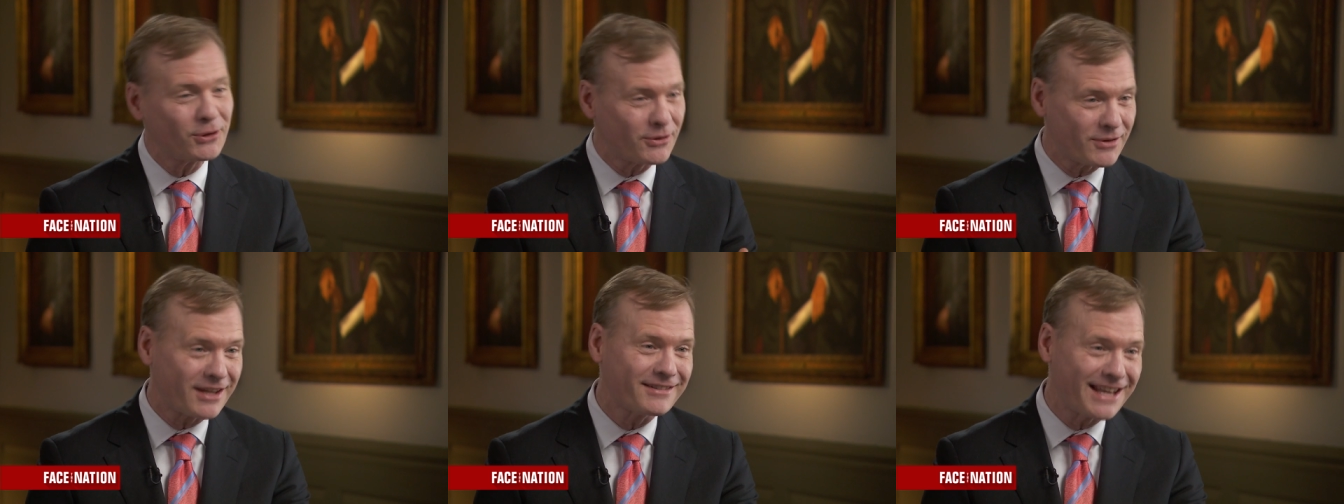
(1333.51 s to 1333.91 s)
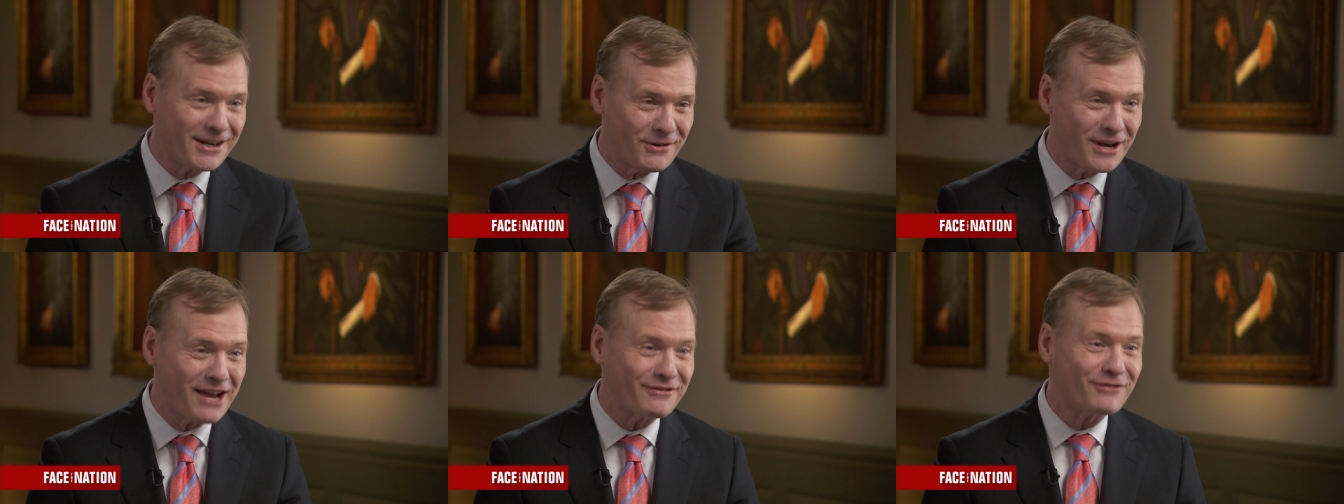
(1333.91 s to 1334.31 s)
or that they
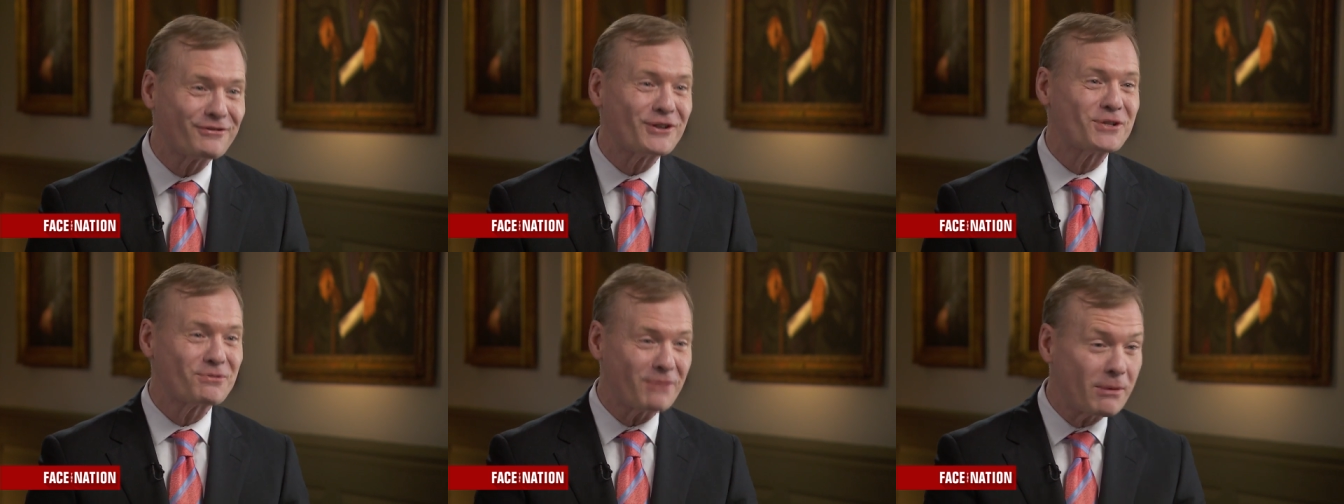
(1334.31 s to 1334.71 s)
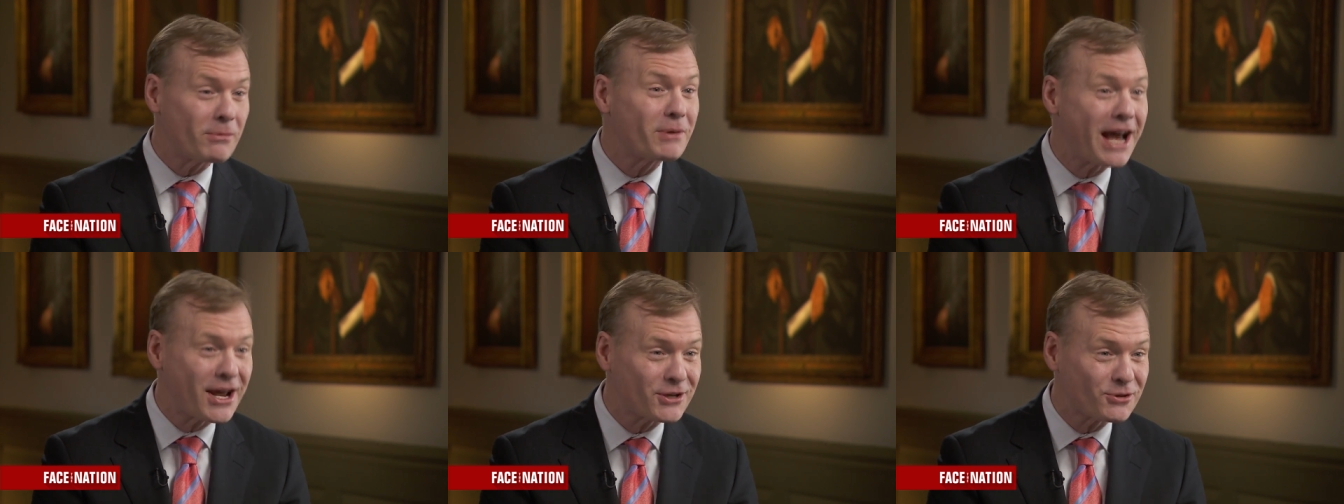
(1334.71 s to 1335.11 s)
don't have a First
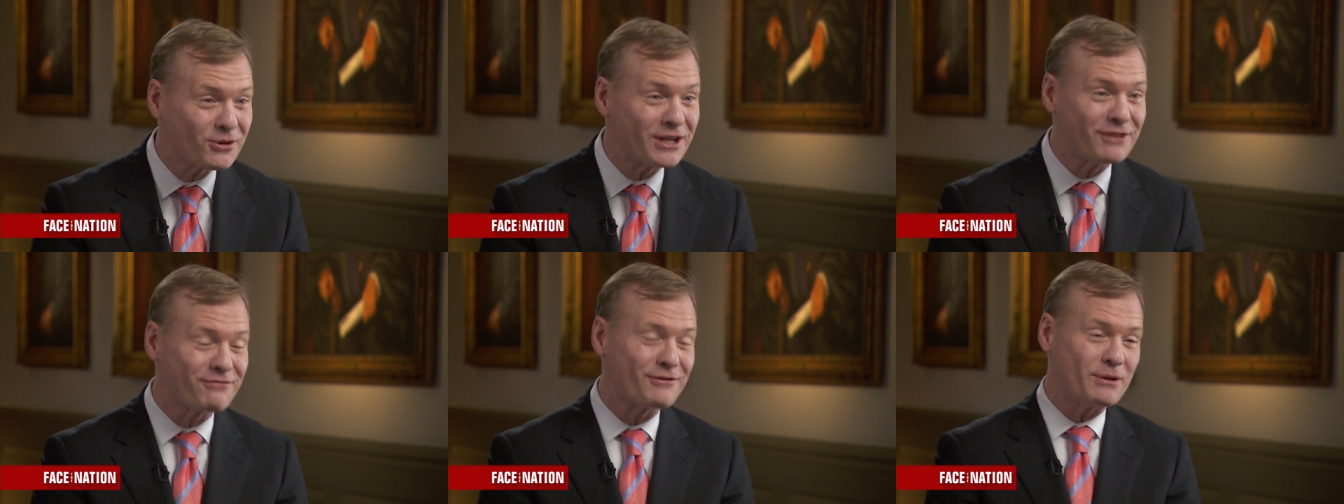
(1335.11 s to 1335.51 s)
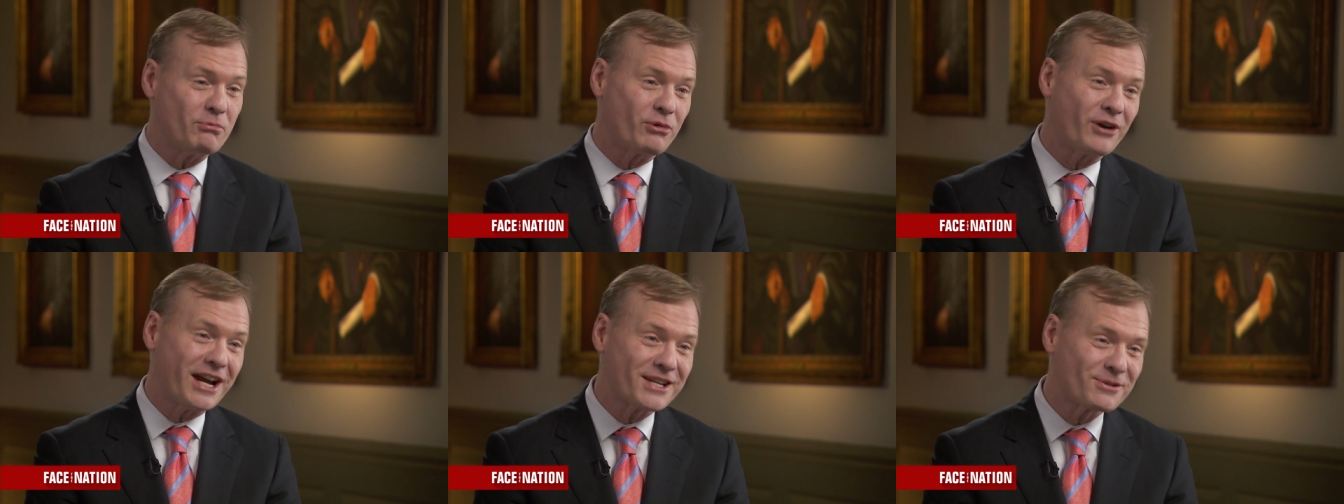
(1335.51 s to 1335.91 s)
Amendment, but how to treat a free
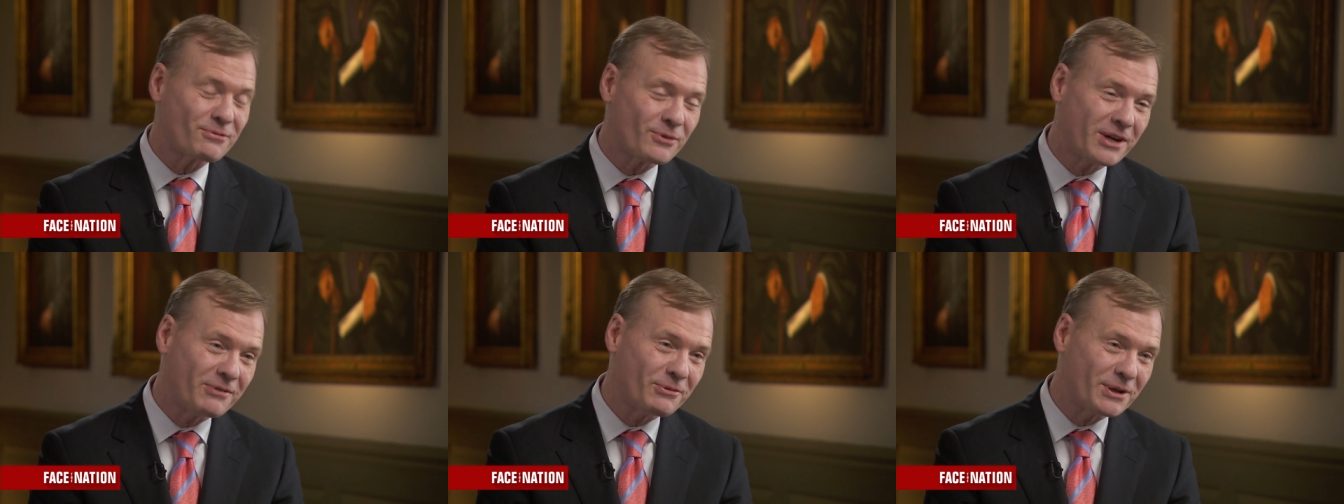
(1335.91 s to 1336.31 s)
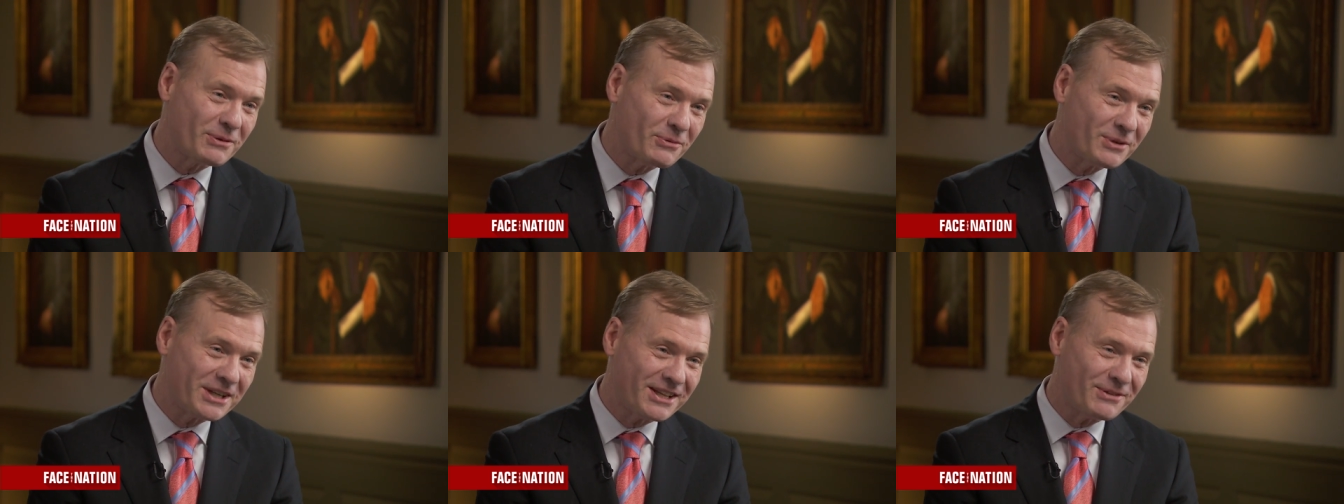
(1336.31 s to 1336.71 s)
press. What,
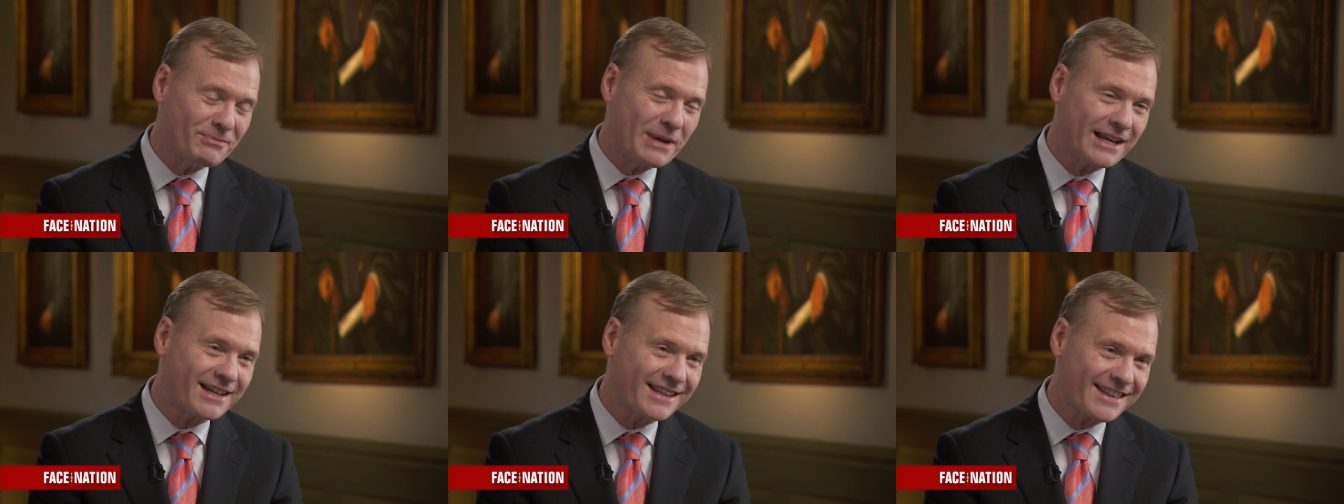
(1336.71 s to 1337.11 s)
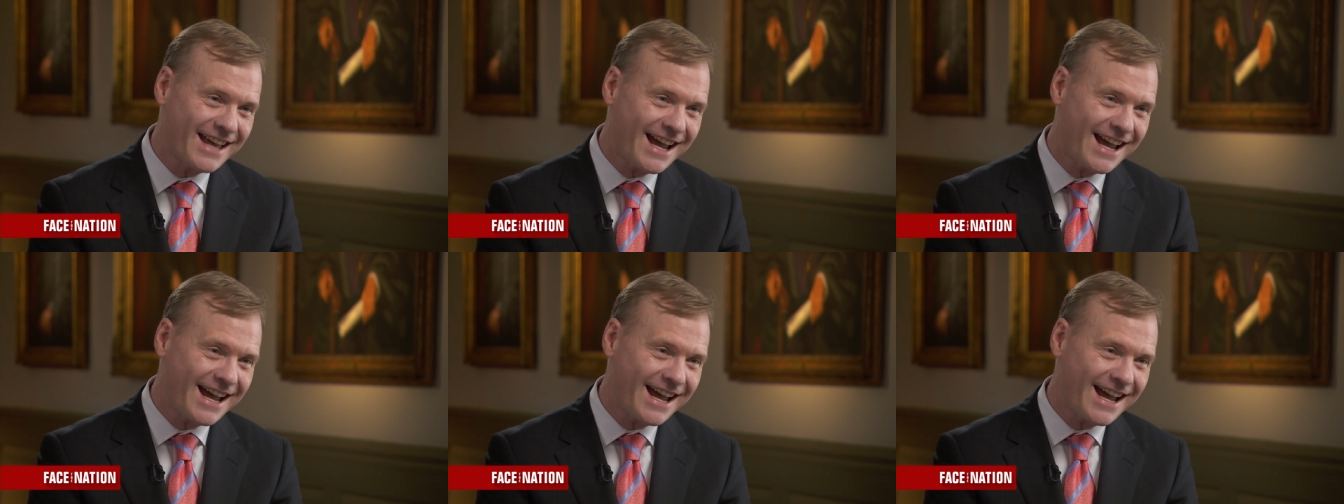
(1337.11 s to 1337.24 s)
what, what do you make of